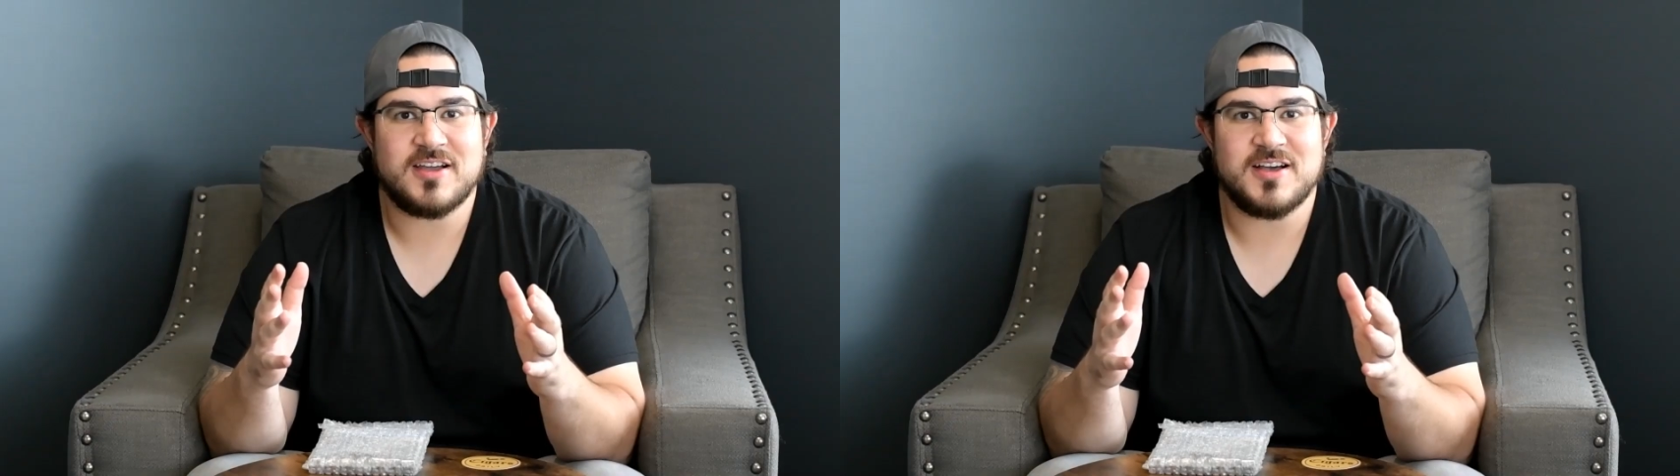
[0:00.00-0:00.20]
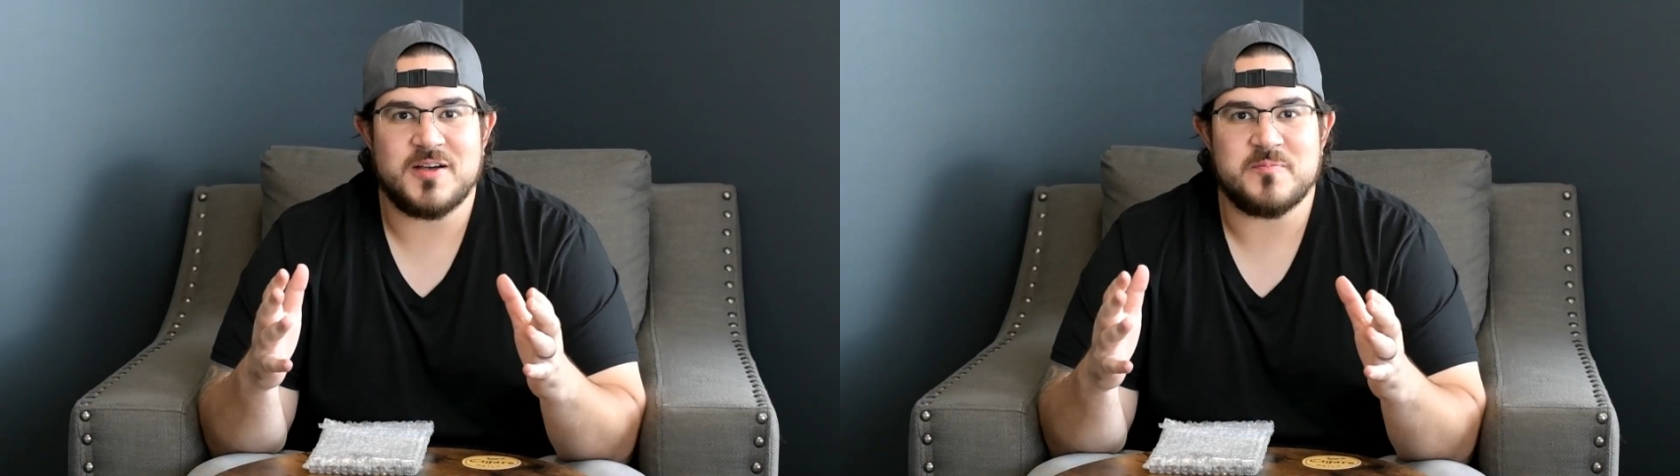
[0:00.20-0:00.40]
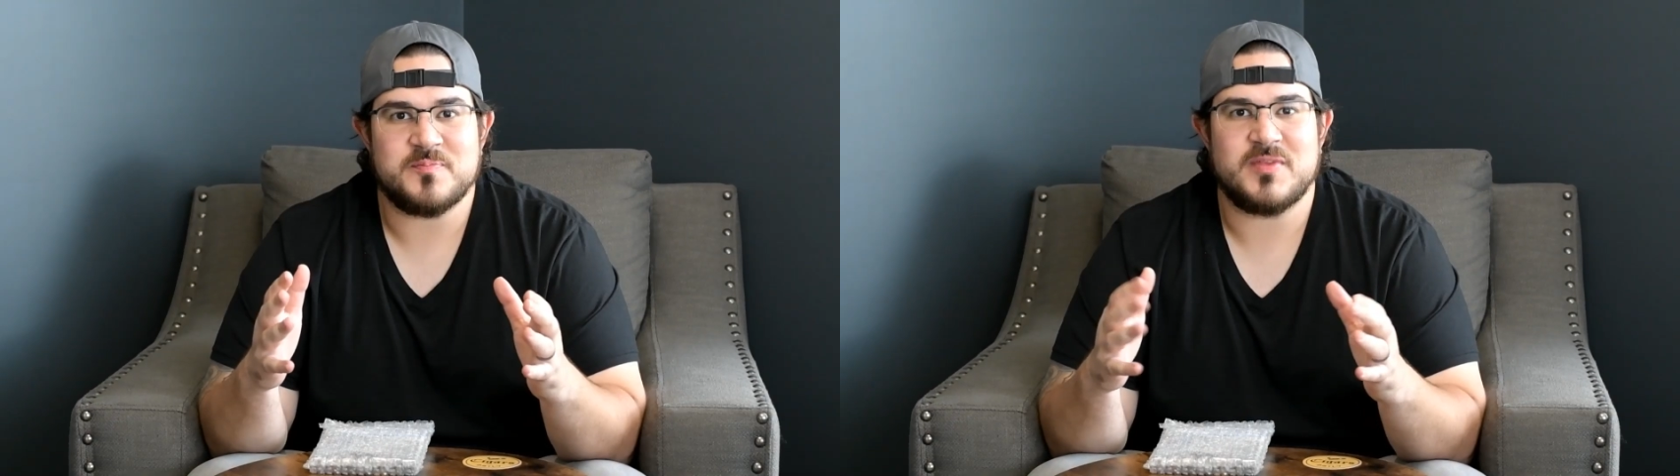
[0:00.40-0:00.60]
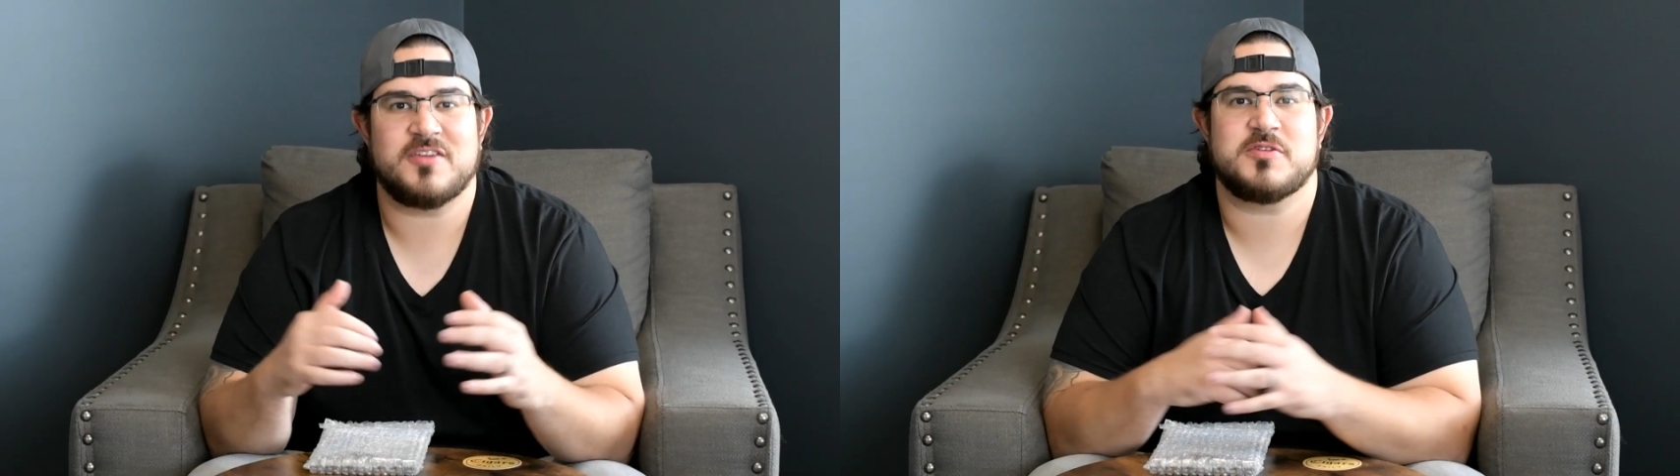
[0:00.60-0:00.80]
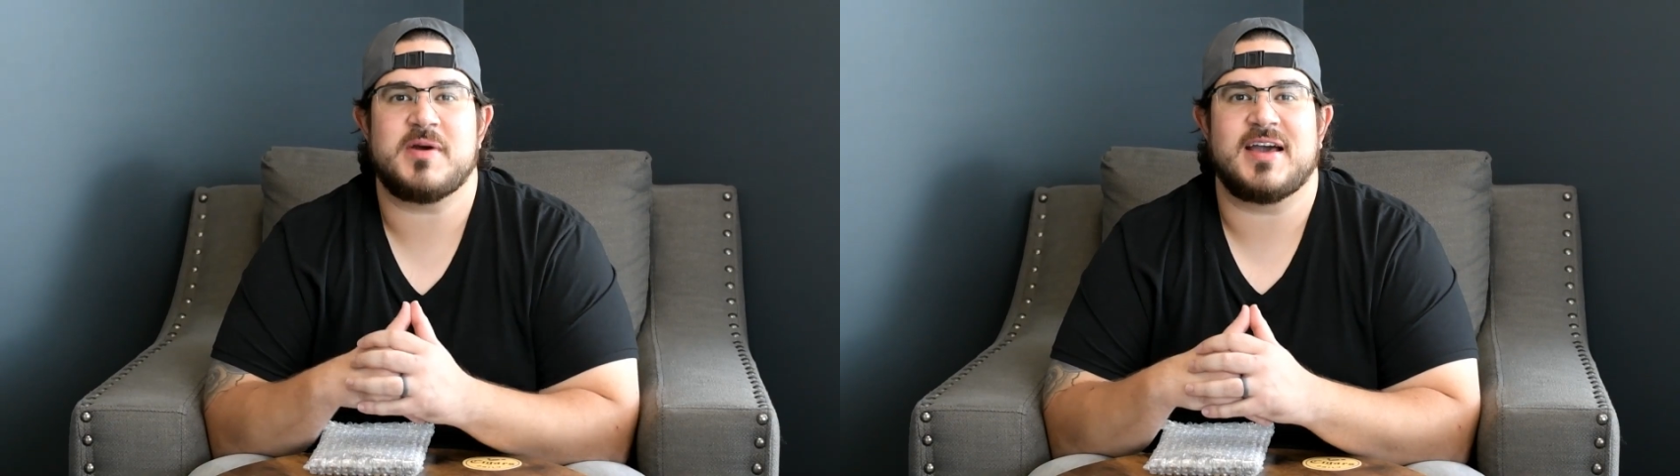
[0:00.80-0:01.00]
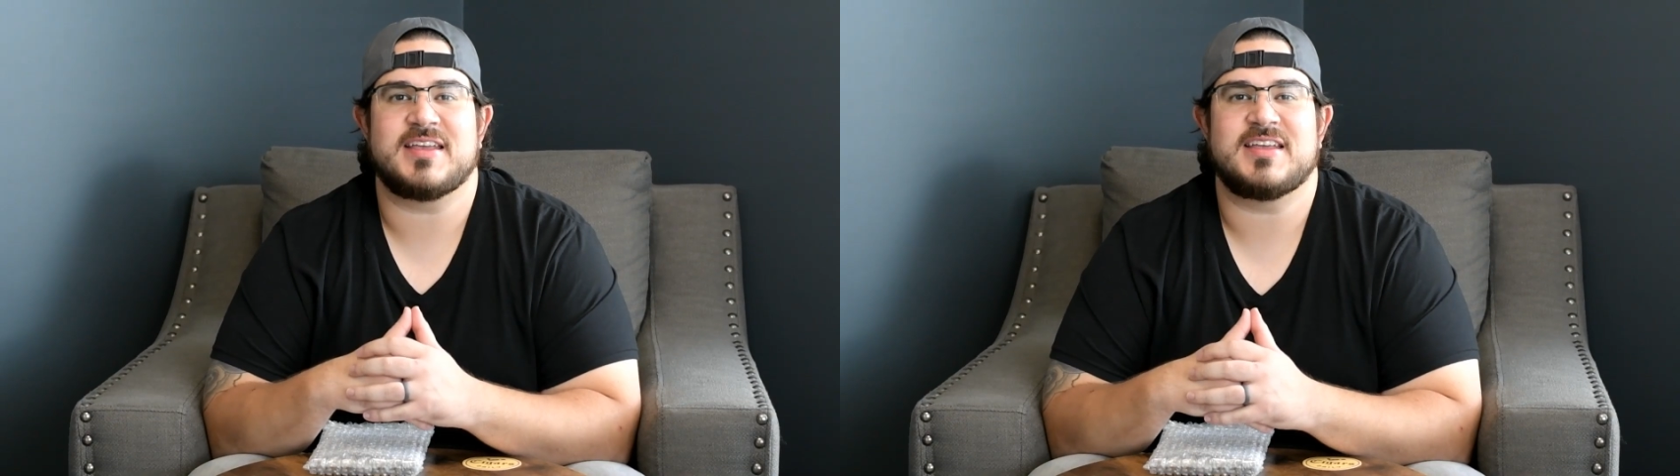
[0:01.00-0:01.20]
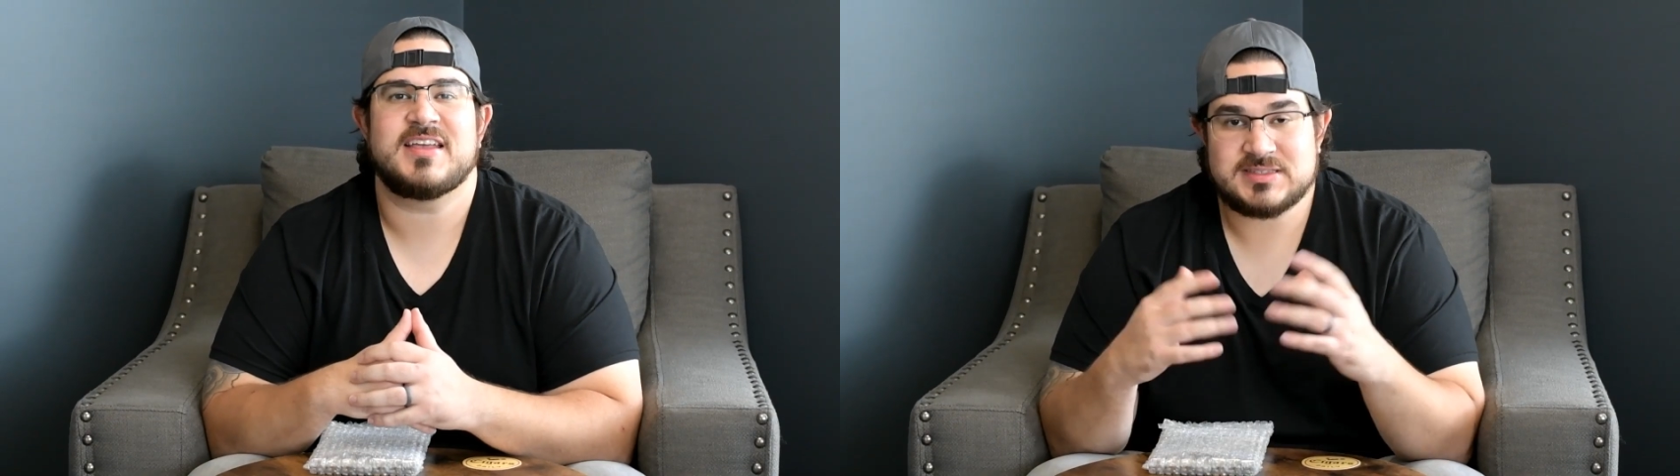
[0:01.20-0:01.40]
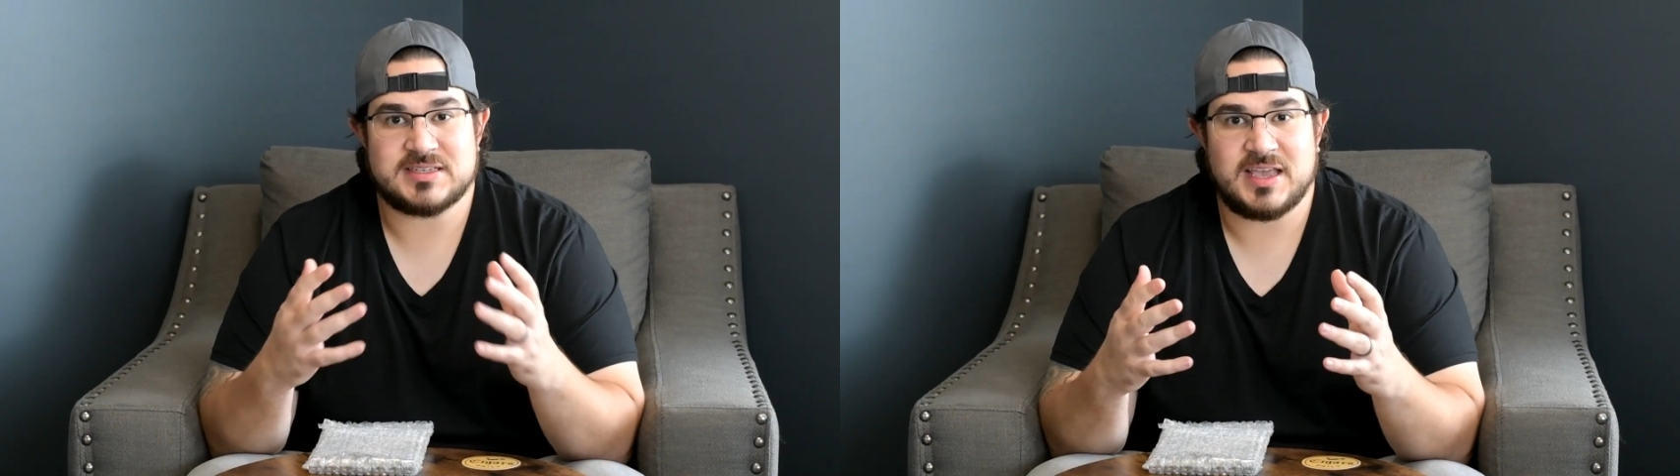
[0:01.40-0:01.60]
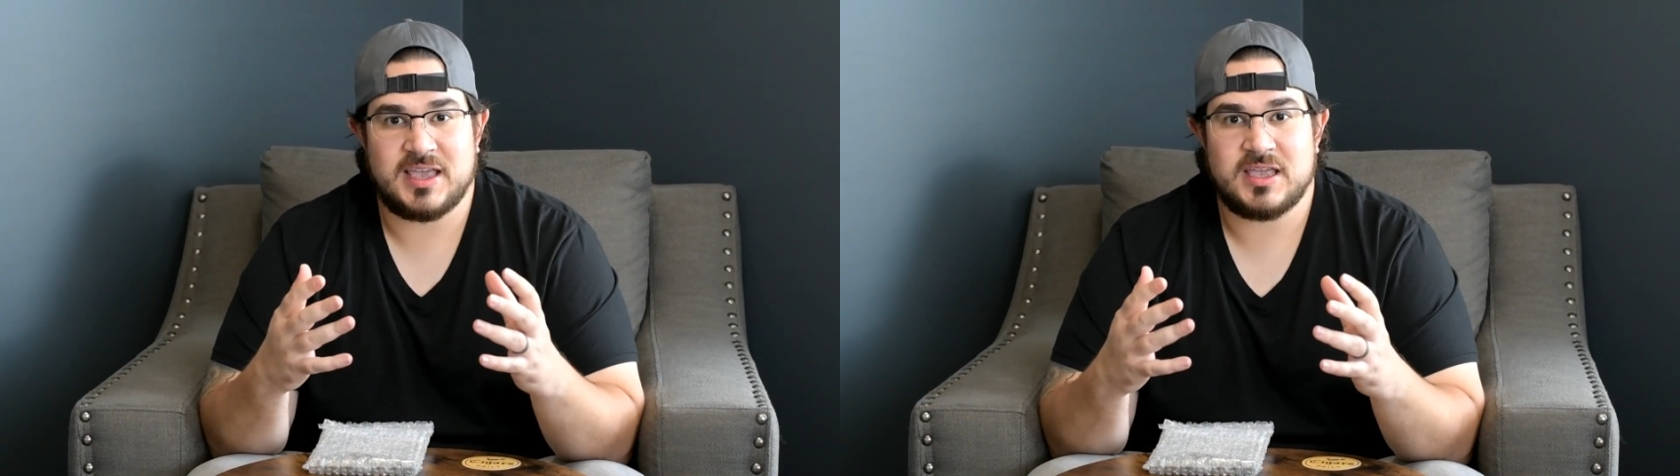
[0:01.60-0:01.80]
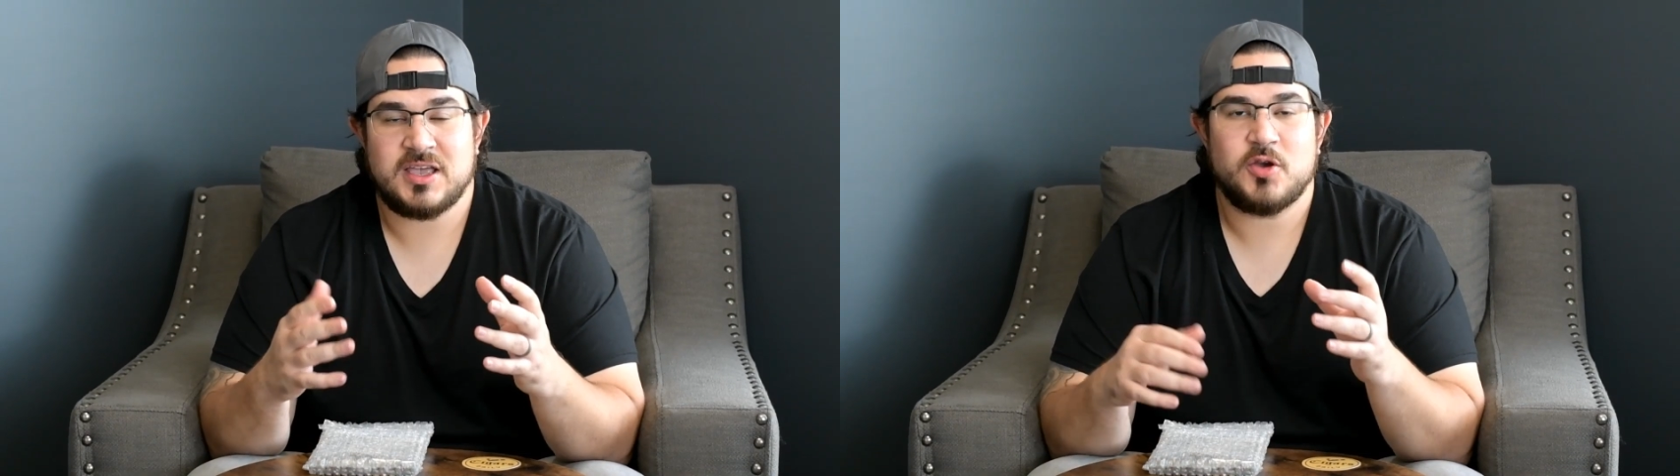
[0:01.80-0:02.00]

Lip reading: Welcome everybody. Today,